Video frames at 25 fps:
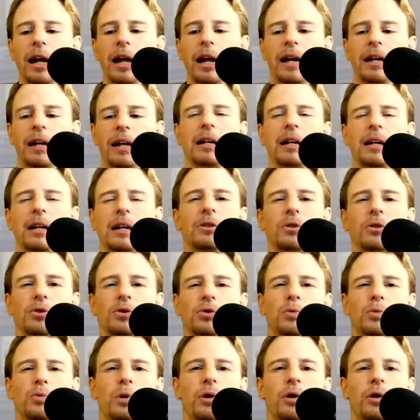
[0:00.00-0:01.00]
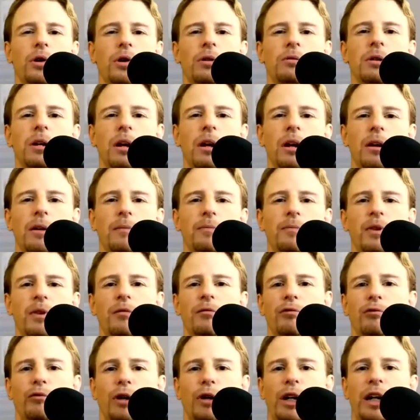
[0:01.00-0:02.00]
And again, those were
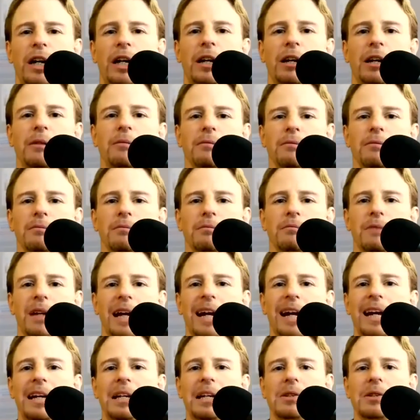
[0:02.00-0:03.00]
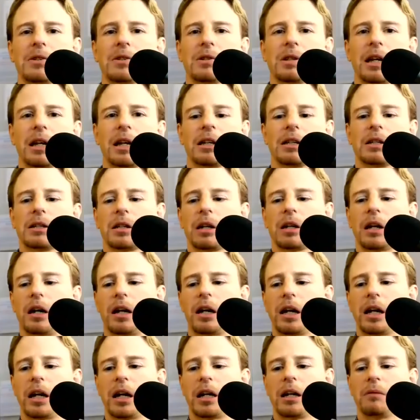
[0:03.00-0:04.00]
free gains that
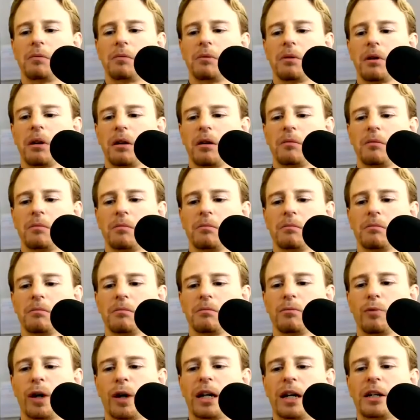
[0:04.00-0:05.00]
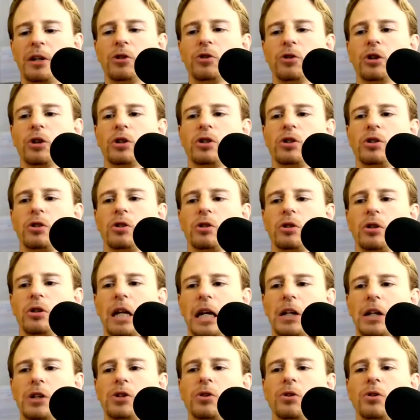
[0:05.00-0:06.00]
I um, why I did not
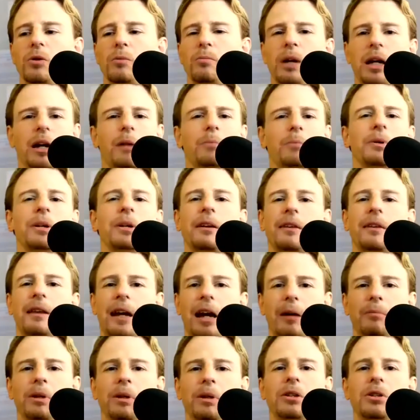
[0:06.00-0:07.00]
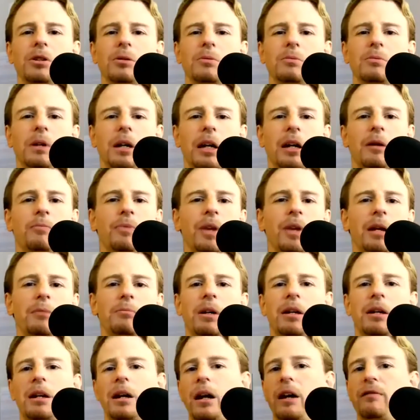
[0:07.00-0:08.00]
need to pick up another habit um, in
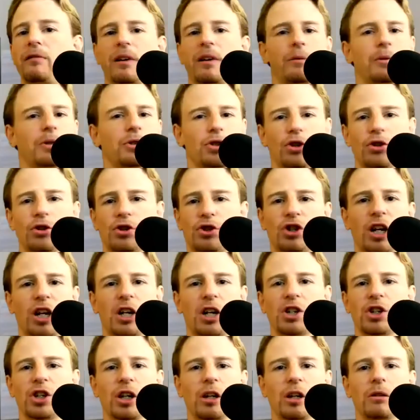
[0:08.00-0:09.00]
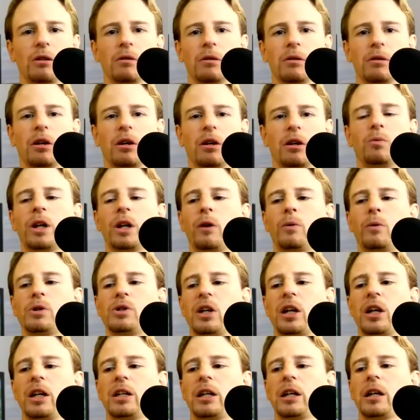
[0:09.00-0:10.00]
my life. I was just changing uh, what I was
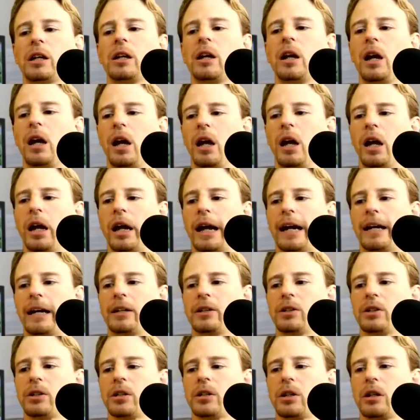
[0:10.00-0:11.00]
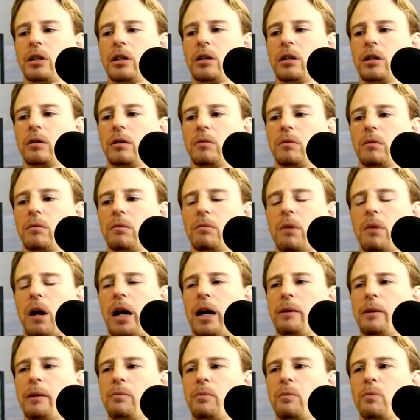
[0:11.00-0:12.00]
eating, and uh,
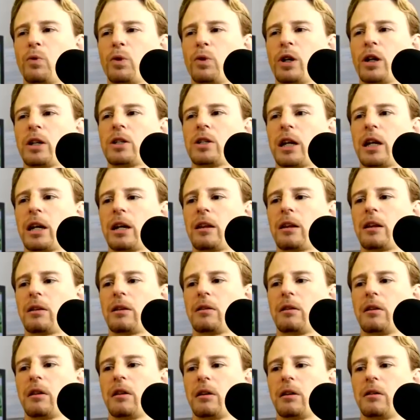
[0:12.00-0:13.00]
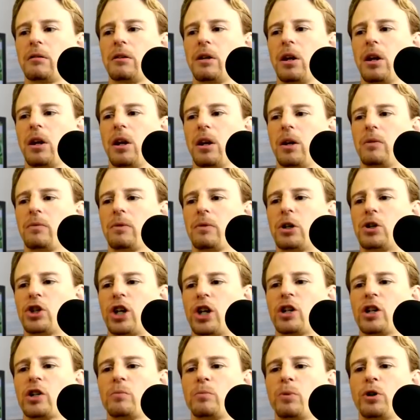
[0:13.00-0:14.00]
I would not say that the the
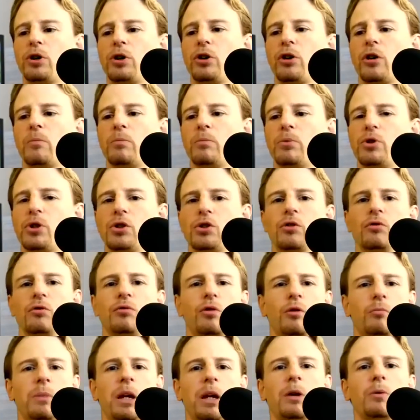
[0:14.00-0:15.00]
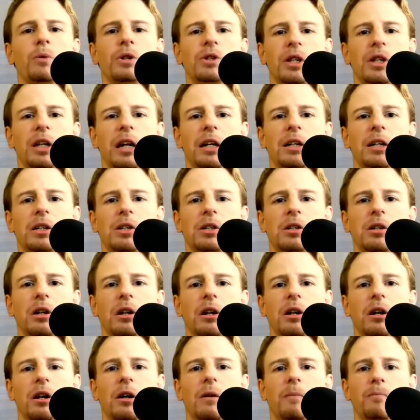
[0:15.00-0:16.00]
change in body composition for me was that
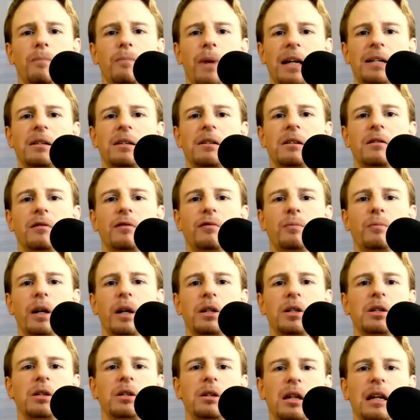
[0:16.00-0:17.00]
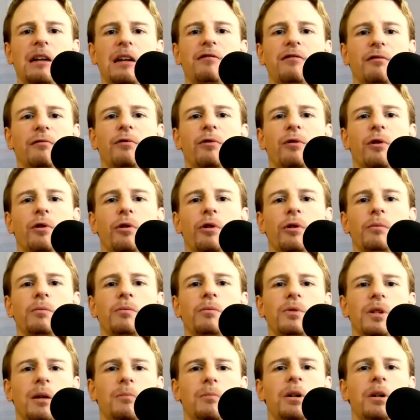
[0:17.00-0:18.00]
uh, massive. But even for
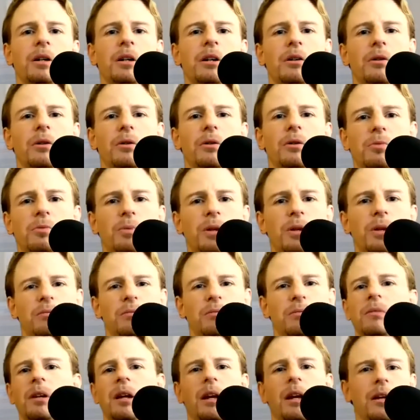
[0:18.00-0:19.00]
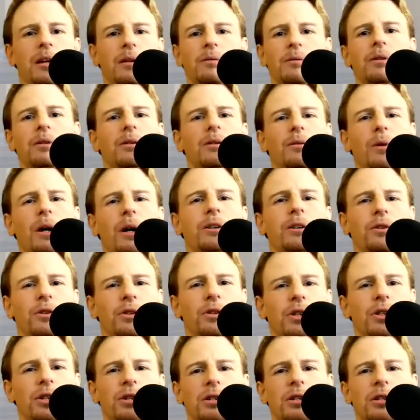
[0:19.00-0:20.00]
somebody who's been quite
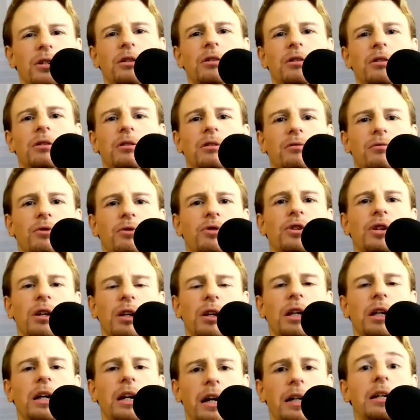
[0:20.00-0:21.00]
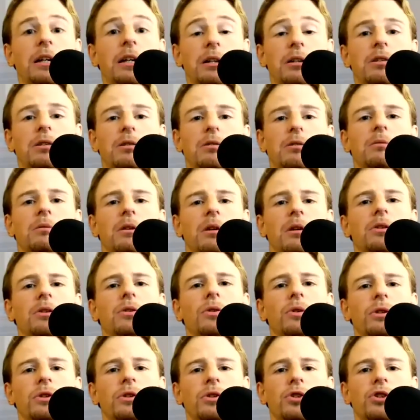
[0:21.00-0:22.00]
consistent physically. I did uh,
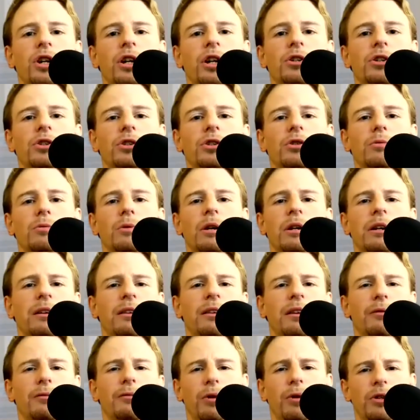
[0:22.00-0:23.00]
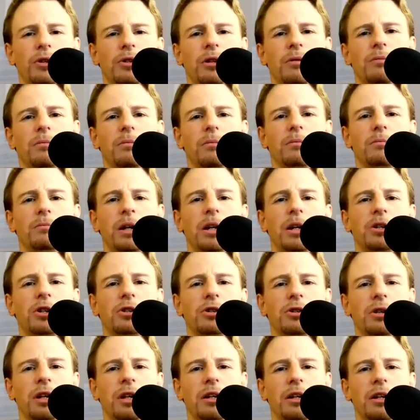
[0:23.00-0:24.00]
notice changes as well. And I think we've got some
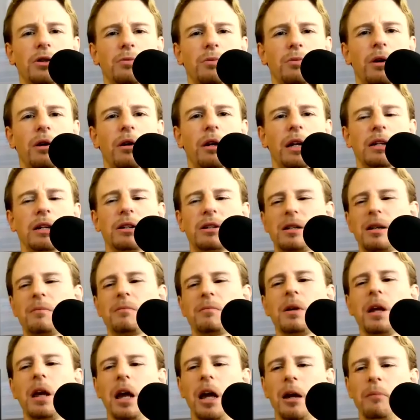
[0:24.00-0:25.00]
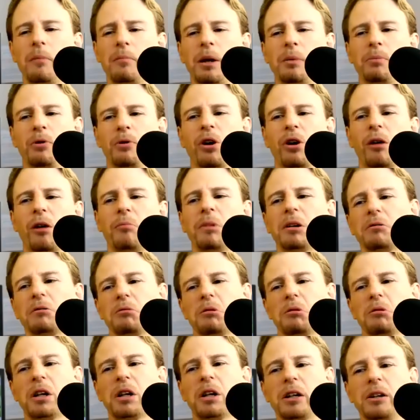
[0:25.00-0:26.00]
pictures on that as well. And some people comment,
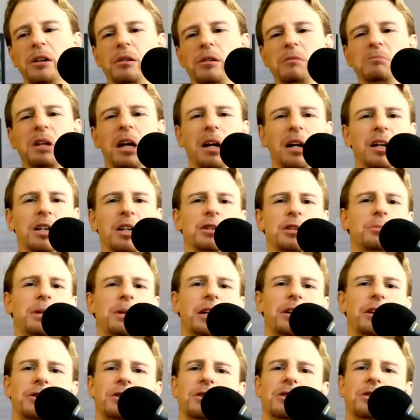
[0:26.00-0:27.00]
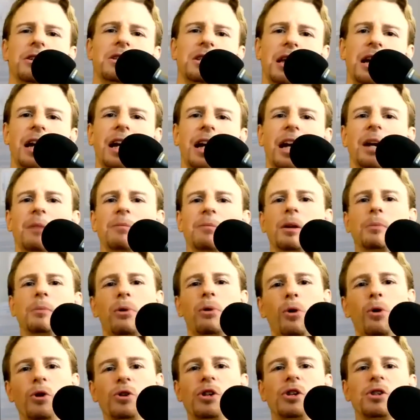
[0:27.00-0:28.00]
well, you know, to me it looks the same. The
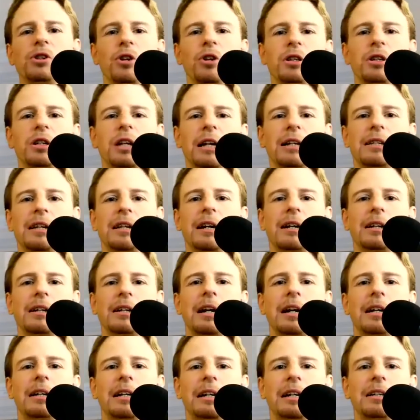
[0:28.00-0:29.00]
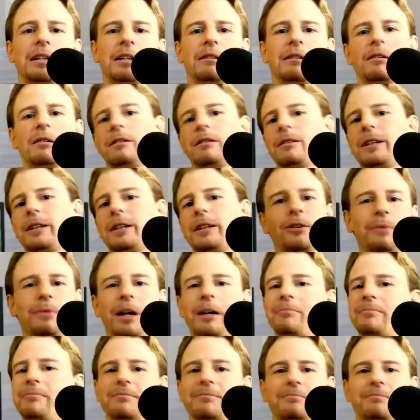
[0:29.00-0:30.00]
pose is not exactly identical. You know,
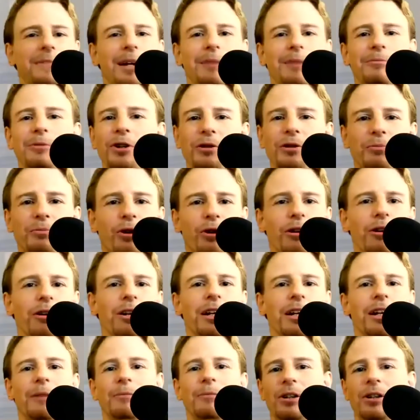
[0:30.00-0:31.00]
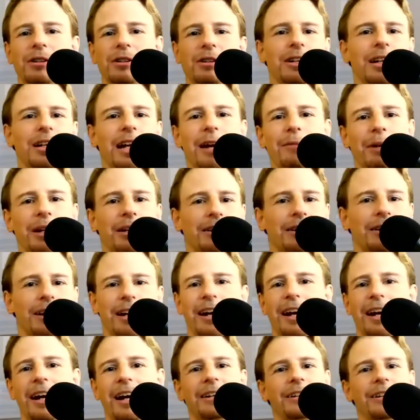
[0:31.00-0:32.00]
I'm I'm not a model and I'm not claiming that
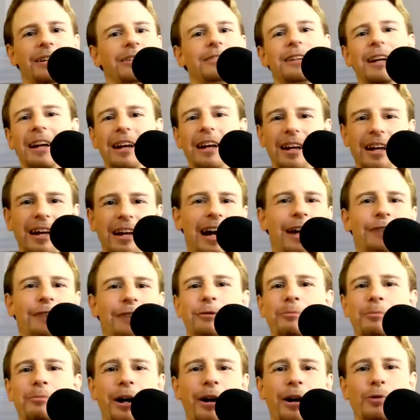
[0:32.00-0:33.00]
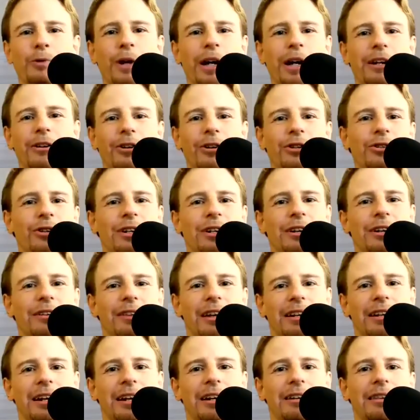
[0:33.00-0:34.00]
I had a 100 pound weight loss or
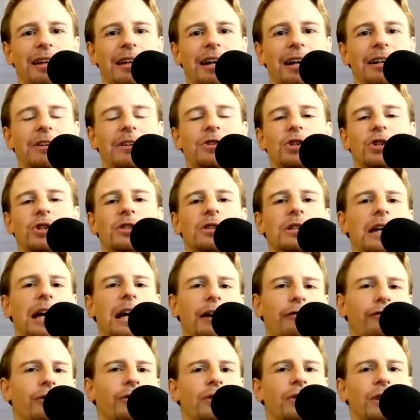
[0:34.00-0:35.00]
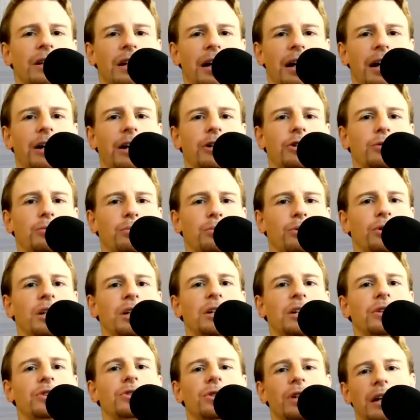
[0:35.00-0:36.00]
anything like that. It's just the effort that I had to put
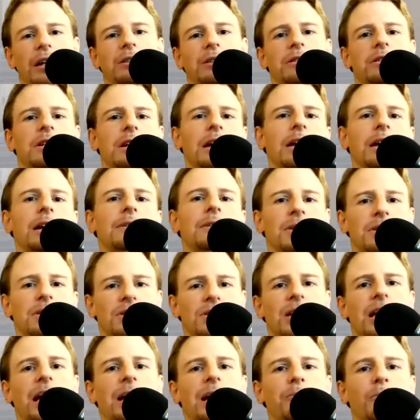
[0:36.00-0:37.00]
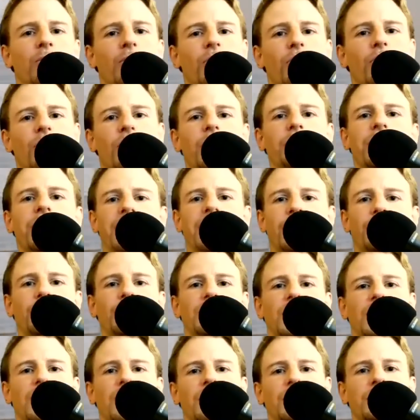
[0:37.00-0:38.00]
in to get the same or a better
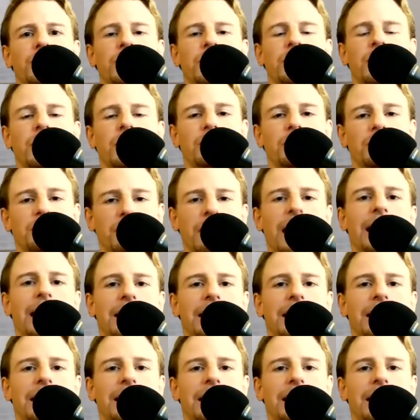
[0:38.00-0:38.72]
result um, had